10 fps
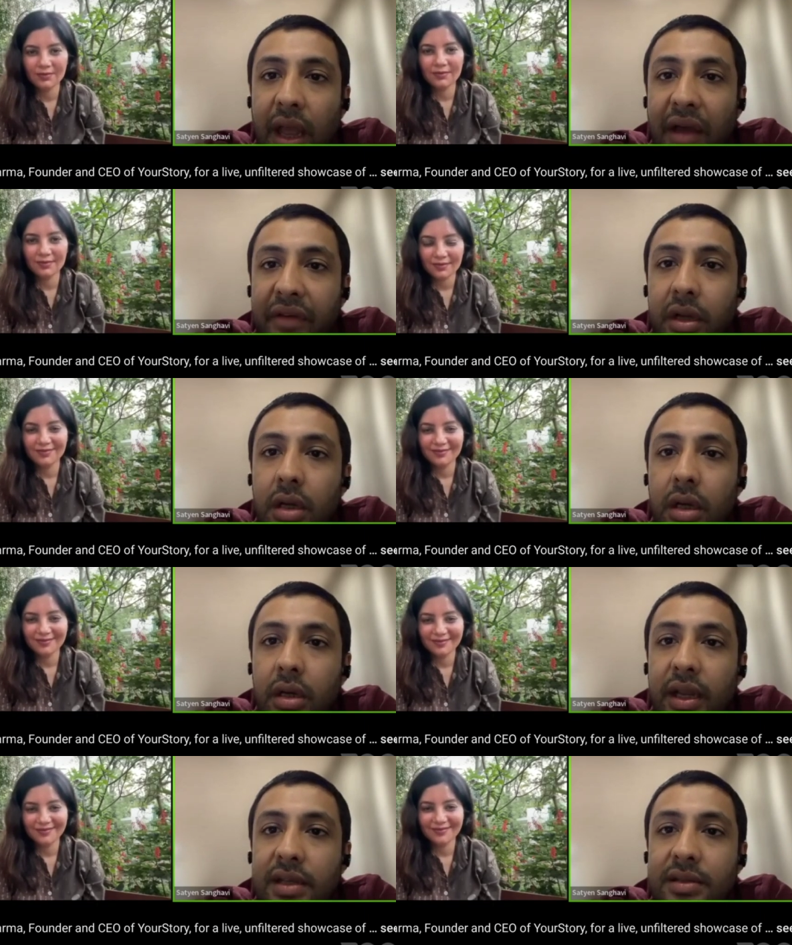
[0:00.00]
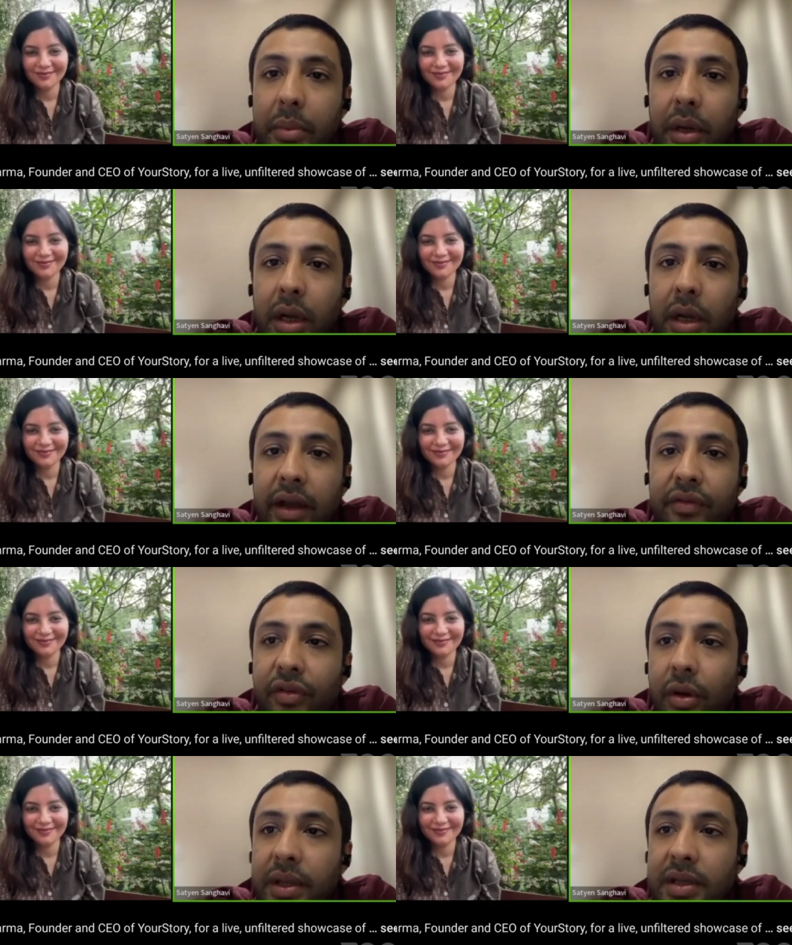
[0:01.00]
Speaker 1: We haven't uh, raised capital yet
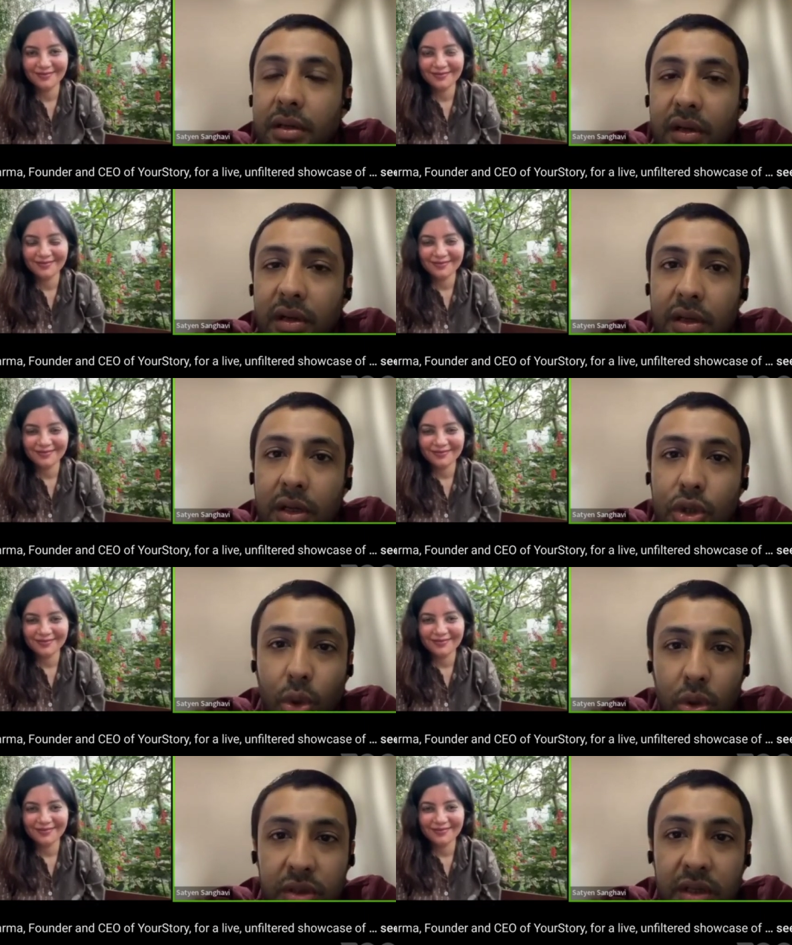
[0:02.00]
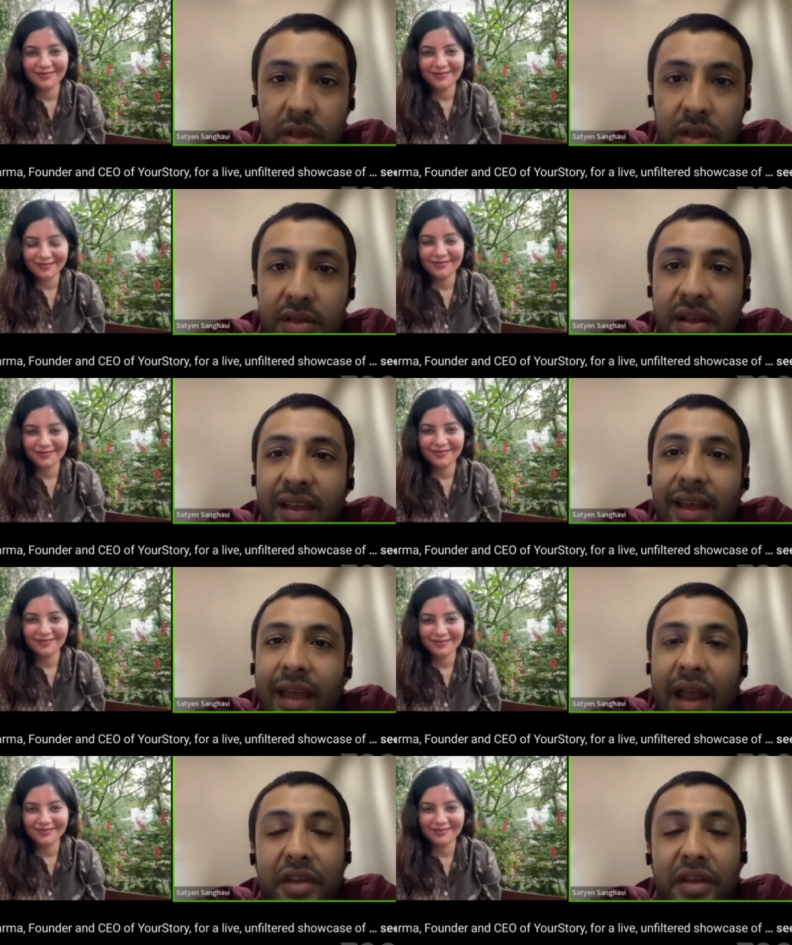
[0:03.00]
from external sources,
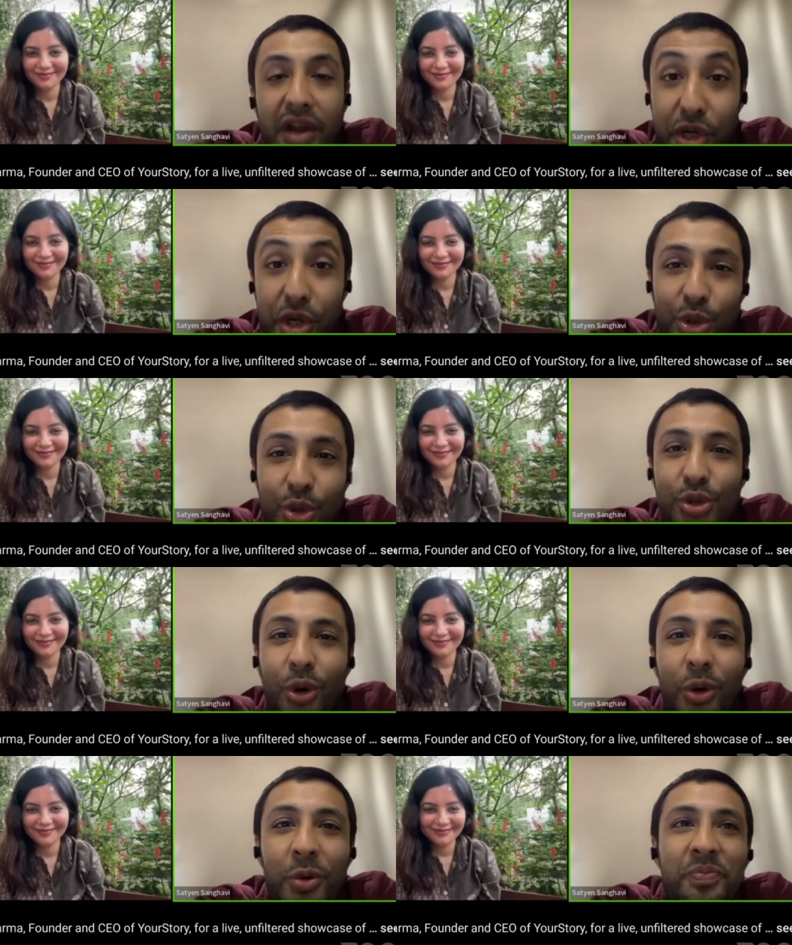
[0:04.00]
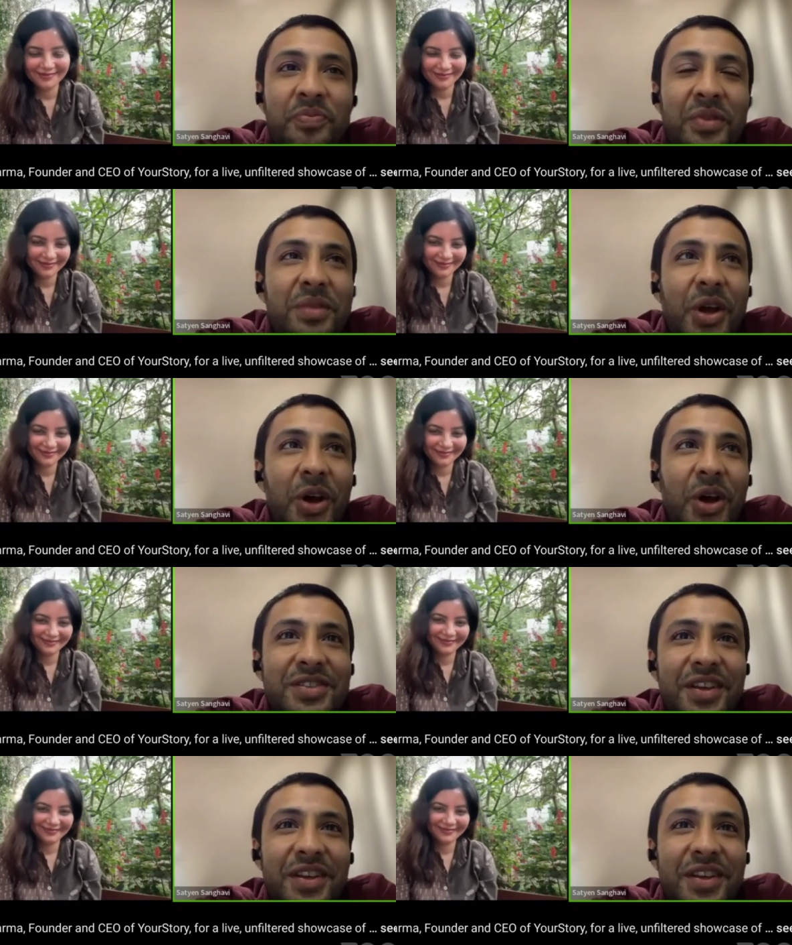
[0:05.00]
and we continue to do so
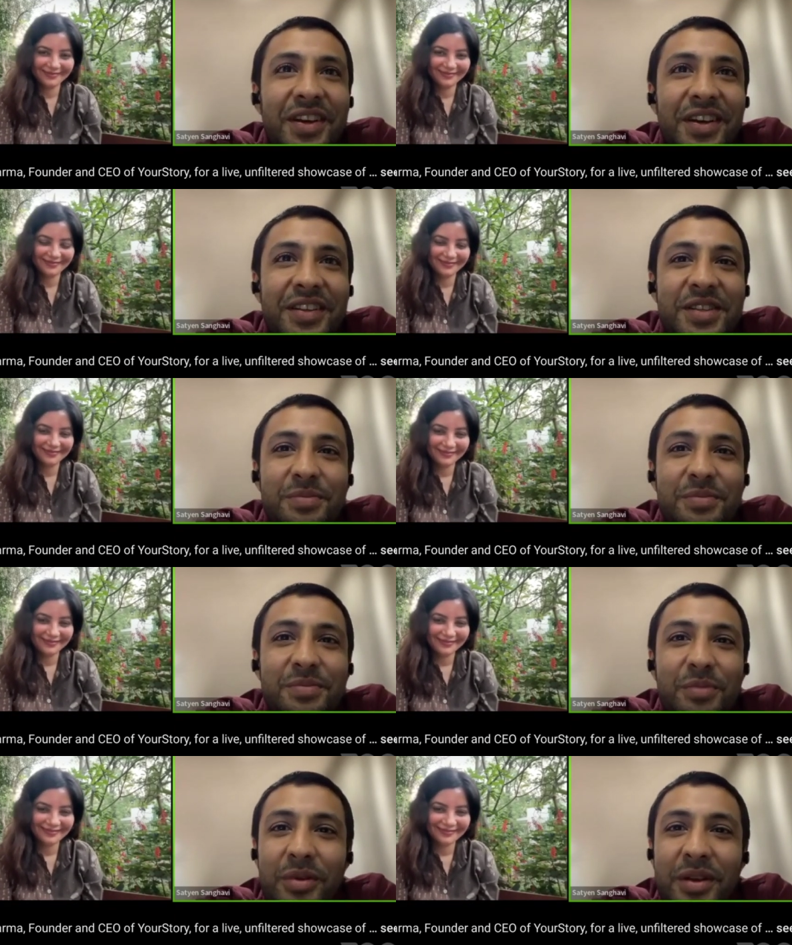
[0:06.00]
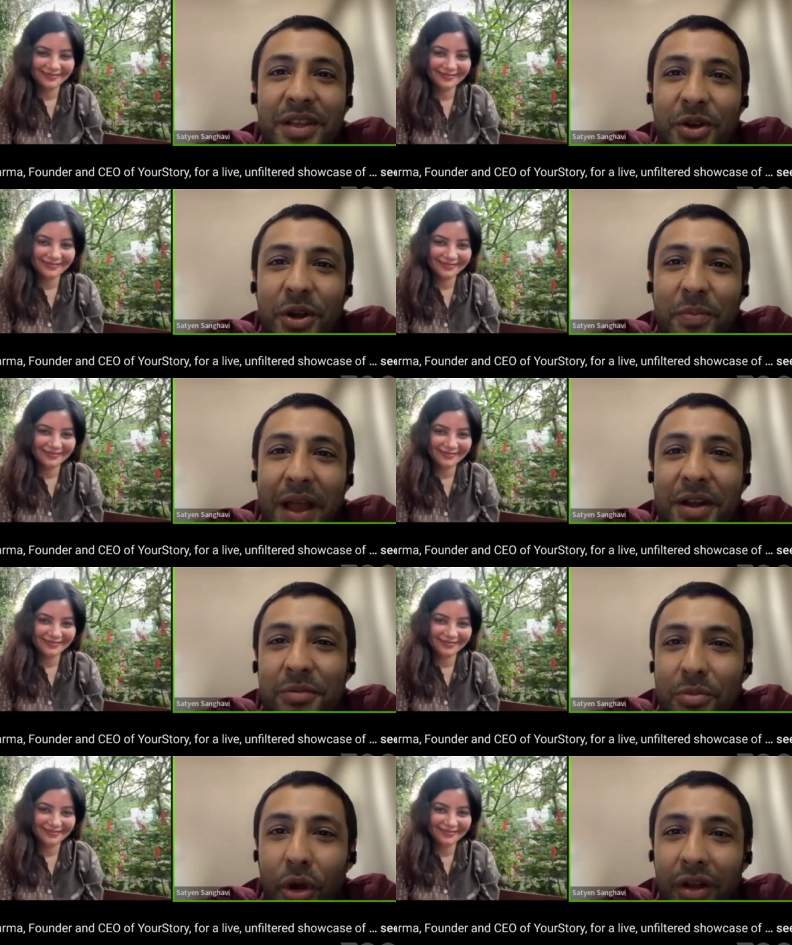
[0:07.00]
because uh, this probably is not a
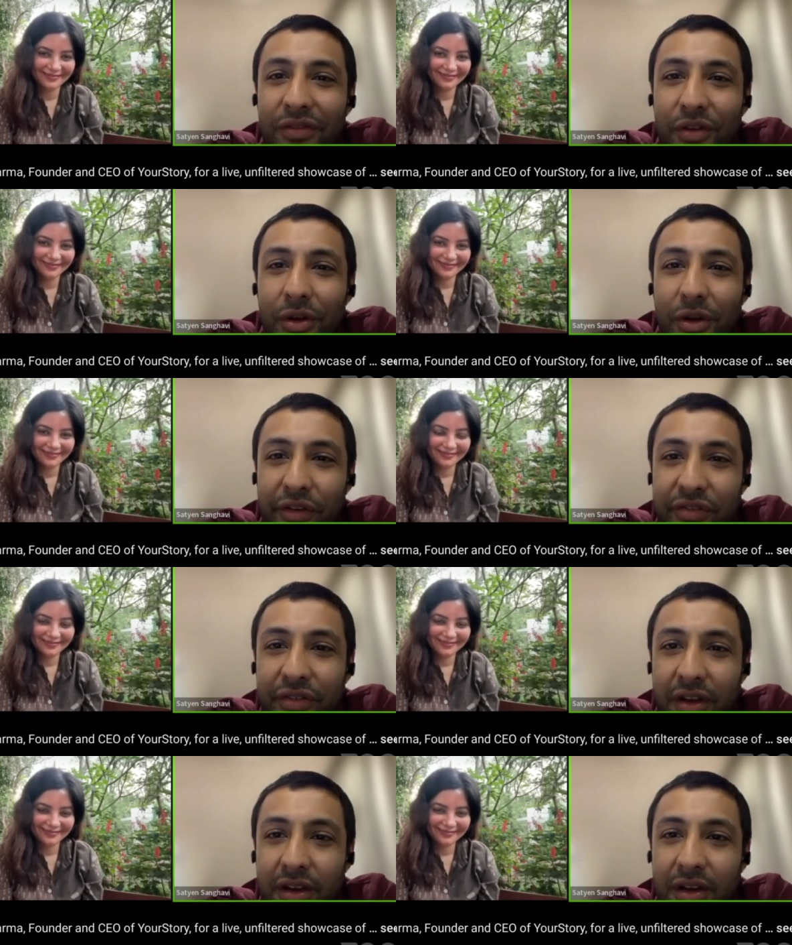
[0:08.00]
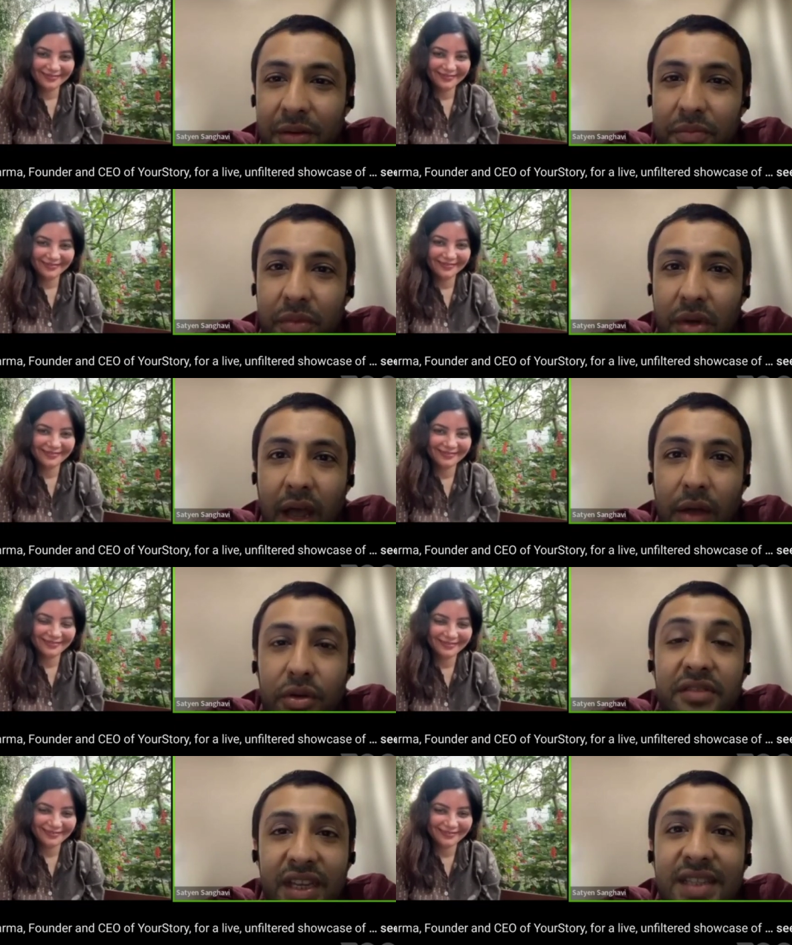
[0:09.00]
palatable model for a lot of uh, I
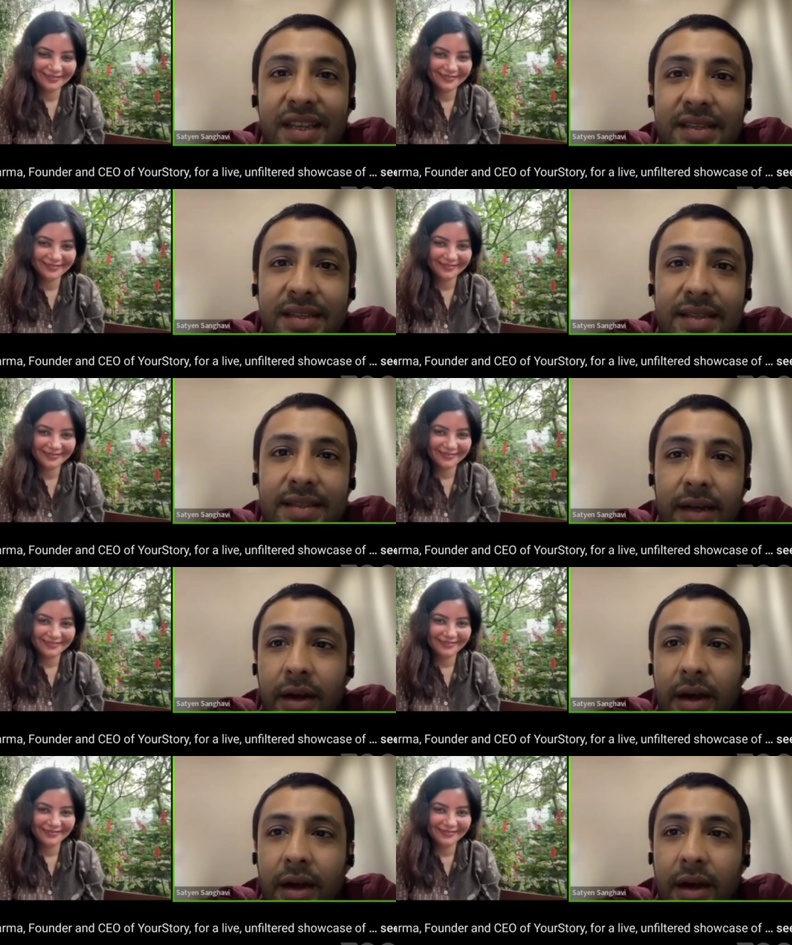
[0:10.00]
would say VCs